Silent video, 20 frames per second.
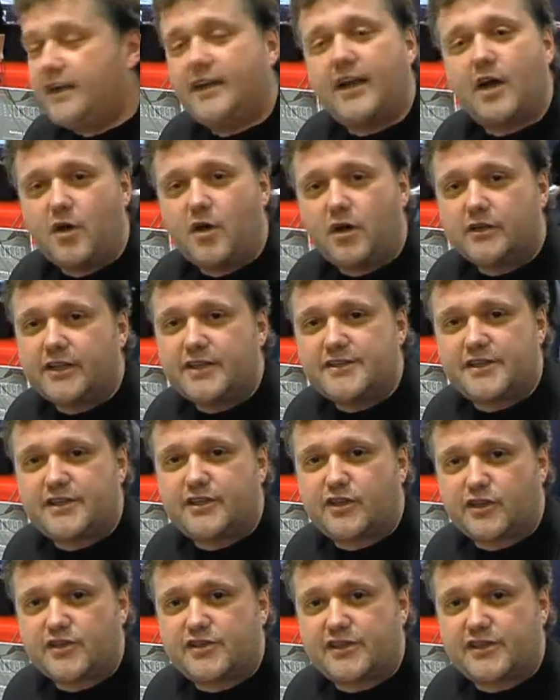Now what does it
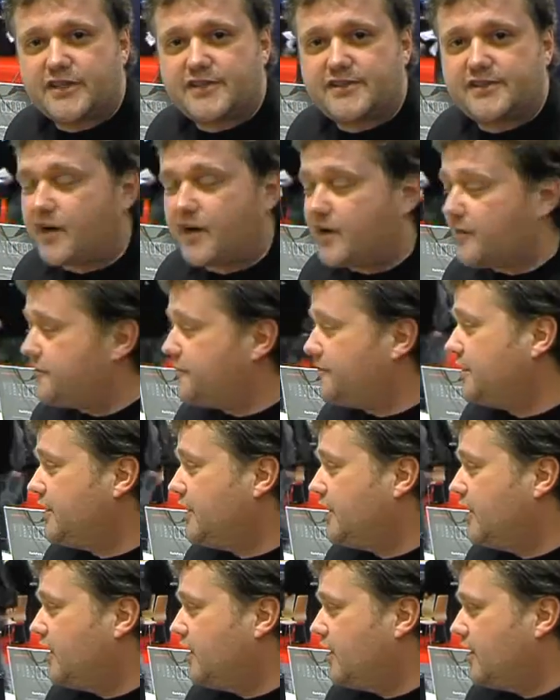consist of?
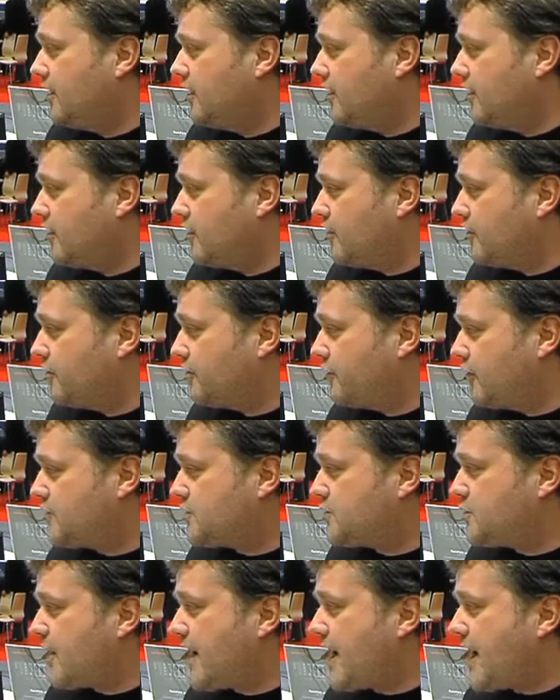
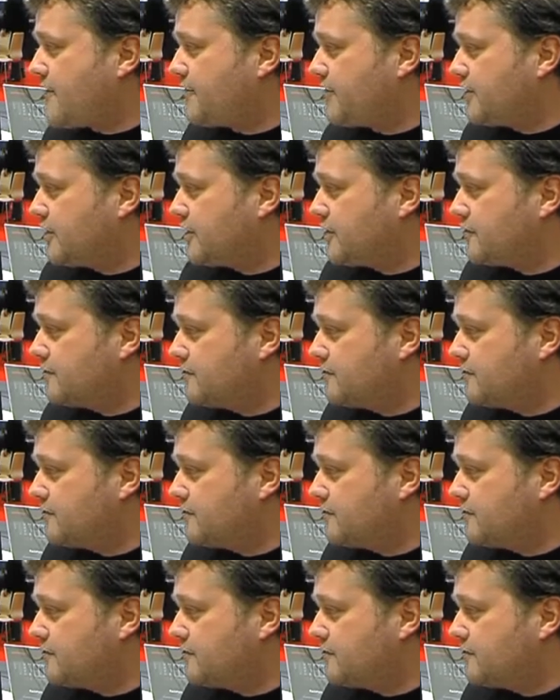First we have a